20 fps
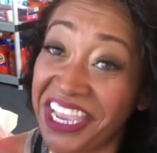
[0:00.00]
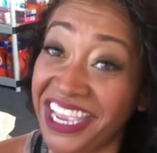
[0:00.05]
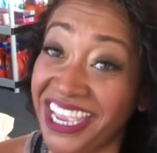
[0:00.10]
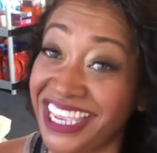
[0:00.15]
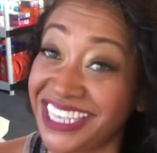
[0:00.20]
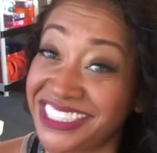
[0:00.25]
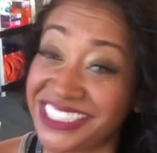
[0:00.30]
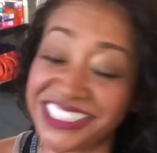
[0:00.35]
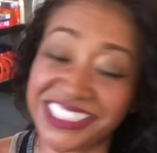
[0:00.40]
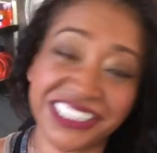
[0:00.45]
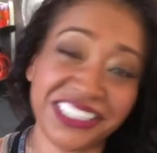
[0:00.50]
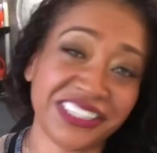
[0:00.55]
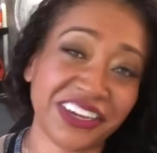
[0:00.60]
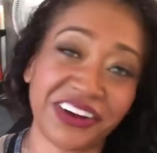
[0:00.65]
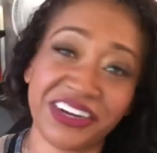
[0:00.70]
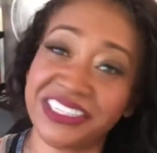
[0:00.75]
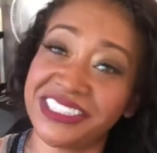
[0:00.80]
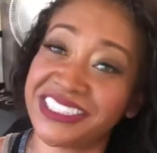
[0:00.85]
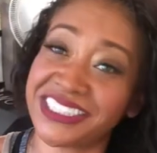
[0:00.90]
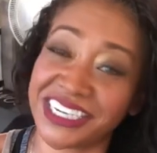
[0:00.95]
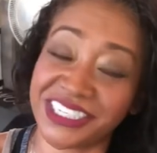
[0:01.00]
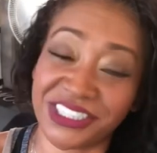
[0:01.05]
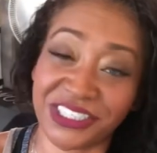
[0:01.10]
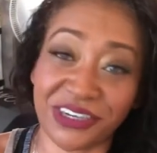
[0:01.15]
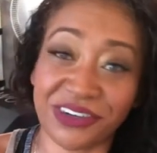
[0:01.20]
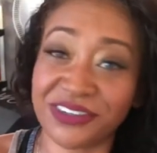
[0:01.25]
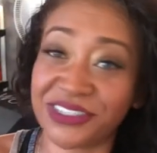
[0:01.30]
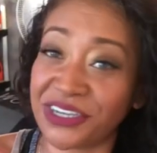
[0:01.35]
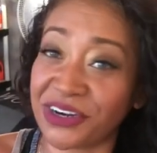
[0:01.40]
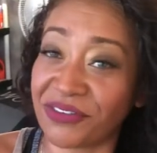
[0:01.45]
it's it's our inside
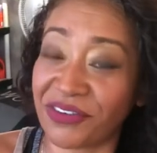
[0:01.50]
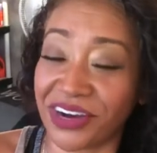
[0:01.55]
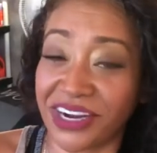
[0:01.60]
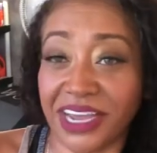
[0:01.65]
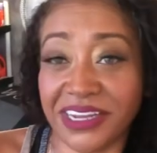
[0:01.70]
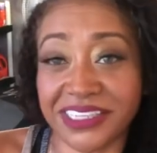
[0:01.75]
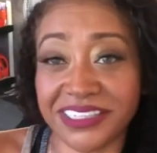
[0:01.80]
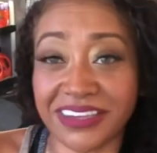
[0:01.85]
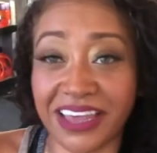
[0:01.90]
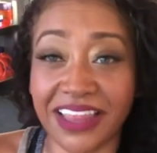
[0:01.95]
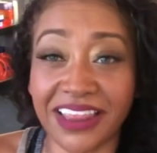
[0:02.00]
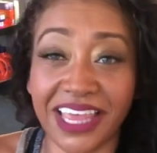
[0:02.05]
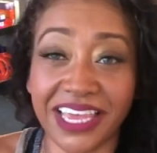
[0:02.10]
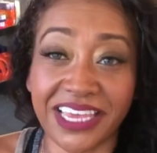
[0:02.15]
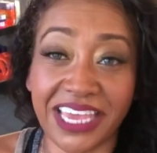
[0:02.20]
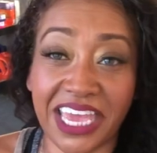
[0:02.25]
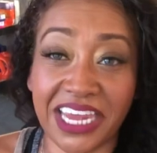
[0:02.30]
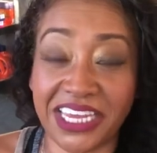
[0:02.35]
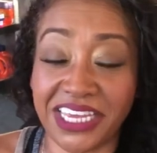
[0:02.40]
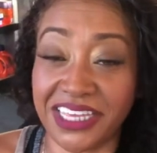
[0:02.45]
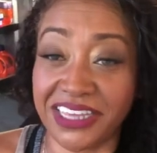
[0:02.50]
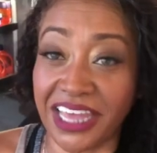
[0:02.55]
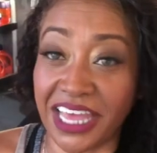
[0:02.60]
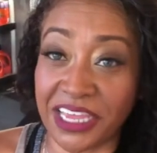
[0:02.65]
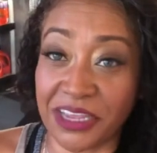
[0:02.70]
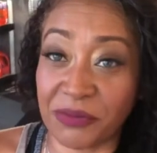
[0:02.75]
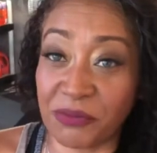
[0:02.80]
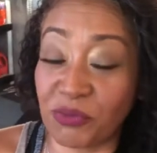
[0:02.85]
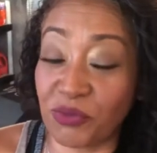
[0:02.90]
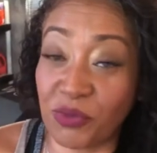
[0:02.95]
joke, don't worry. It's not like any,
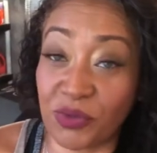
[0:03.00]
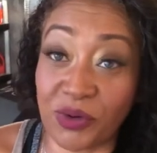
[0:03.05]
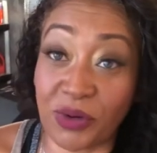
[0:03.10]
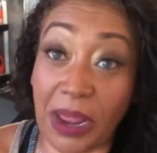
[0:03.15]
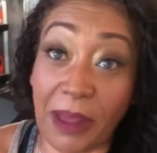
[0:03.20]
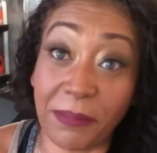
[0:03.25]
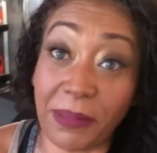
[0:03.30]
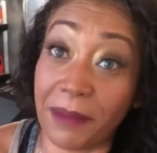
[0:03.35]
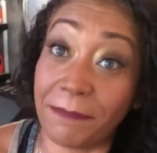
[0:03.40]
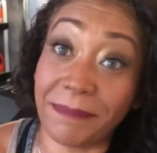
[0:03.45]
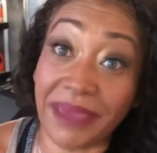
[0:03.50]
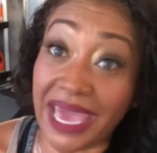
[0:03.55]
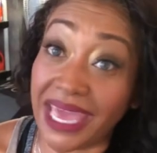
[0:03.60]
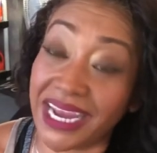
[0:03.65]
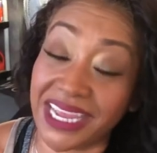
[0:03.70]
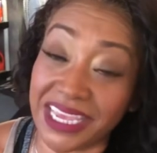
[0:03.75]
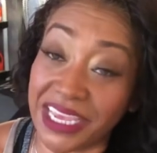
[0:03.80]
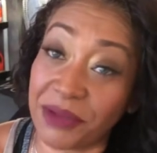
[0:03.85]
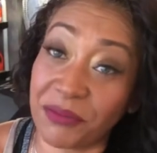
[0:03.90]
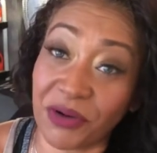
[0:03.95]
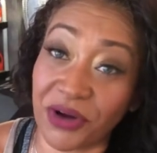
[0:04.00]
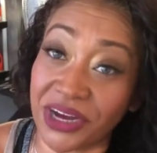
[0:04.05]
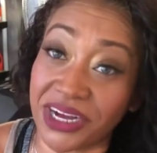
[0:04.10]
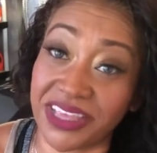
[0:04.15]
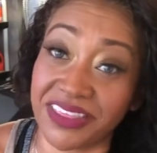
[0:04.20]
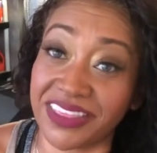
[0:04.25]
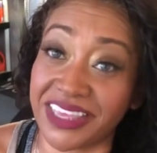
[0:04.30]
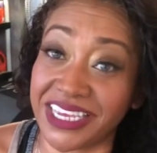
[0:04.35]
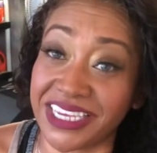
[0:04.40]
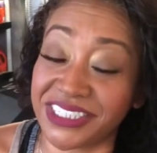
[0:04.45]
like, I'm not mad at him or
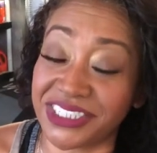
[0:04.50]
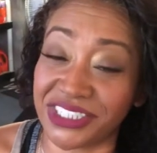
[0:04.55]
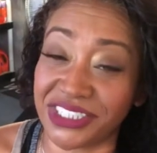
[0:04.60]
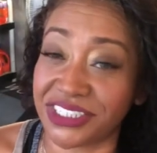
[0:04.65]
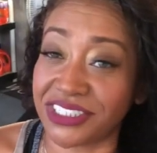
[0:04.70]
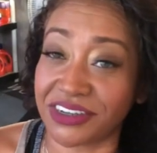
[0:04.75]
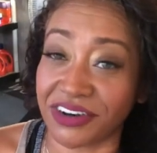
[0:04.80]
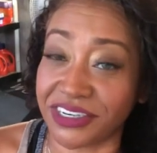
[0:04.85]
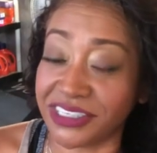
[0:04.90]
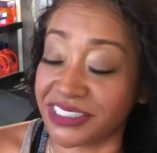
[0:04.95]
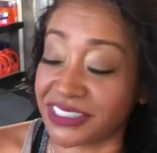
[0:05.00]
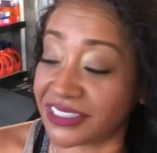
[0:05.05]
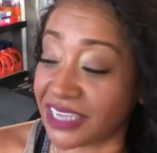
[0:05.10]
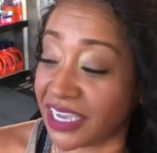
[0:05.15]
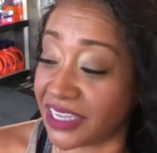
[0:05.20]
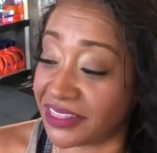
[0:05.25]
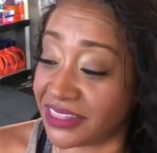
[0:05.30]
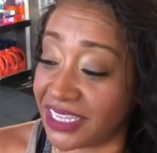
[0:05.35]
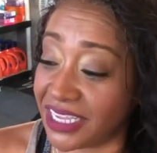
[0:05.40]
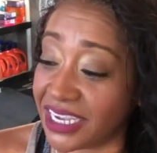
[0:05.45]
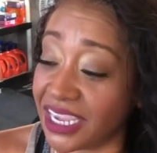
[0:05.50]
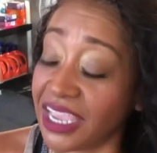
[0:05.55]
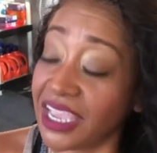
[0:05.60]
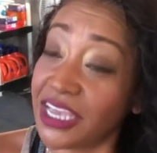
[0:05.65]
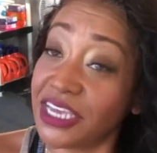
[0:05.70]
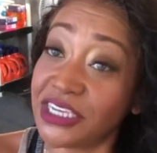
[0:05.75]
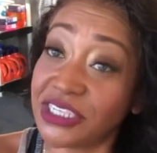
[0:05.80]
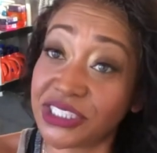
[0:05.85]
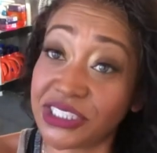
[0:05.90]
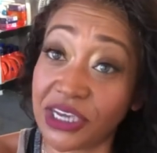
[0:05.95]
anything. It's just our inside thing.
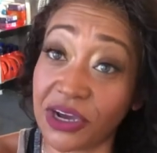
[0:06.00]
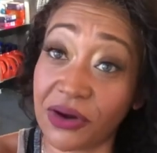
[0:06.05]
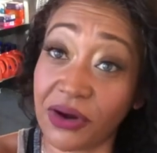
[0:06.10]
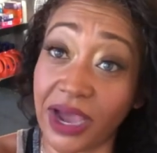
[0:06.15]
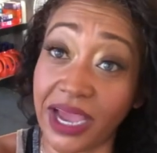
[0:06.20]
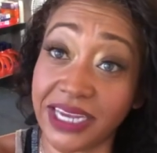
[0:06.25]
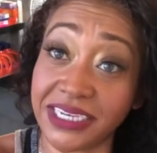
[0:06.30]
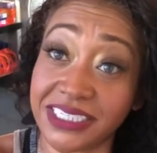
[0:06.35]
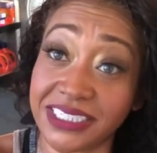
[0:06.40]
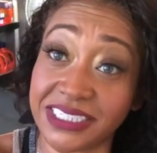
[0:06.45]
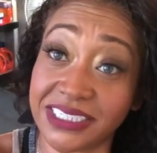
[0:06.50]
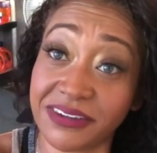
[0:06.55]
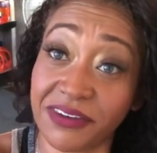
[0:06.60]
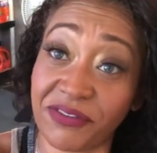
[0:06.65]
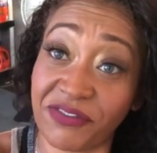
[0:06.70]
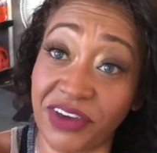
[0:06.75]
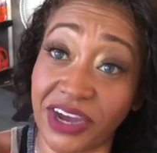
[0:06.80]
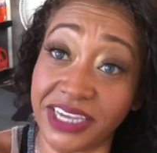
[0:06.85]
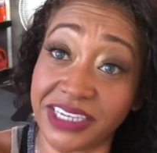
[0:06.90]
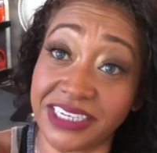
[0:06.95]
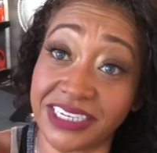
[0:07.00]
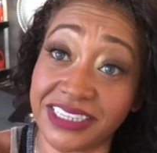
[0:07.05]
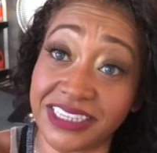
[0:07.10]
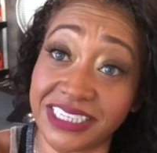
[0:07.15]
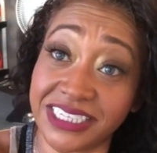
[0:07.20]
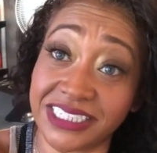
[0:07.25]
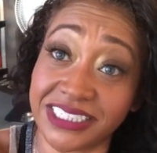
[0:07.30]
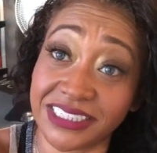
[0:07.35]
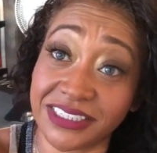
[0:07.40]
So I did find this